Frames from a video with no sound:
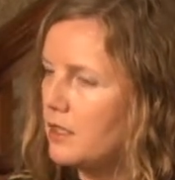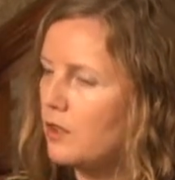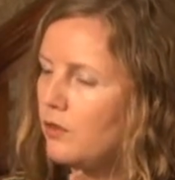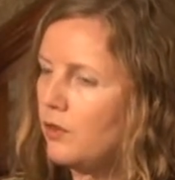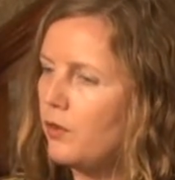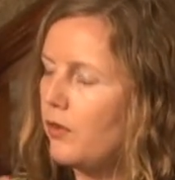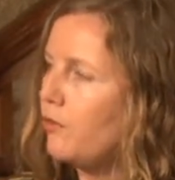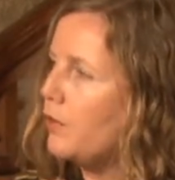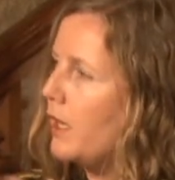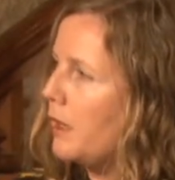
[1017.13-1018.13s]
and so forth, and
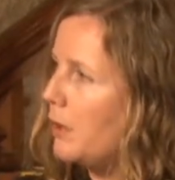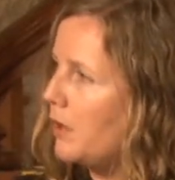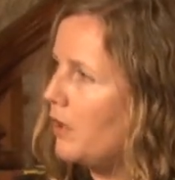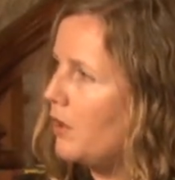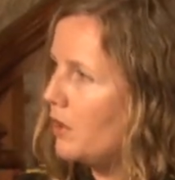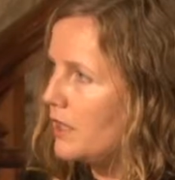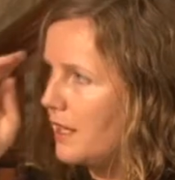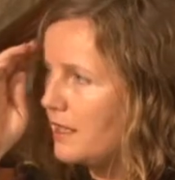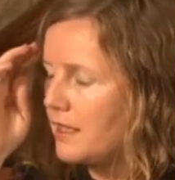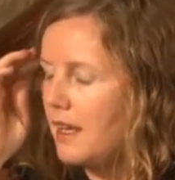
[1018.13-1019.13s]
forget about the
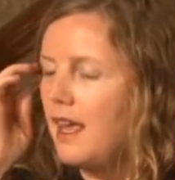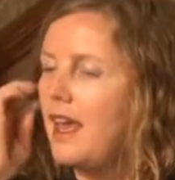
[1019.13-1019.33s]
context.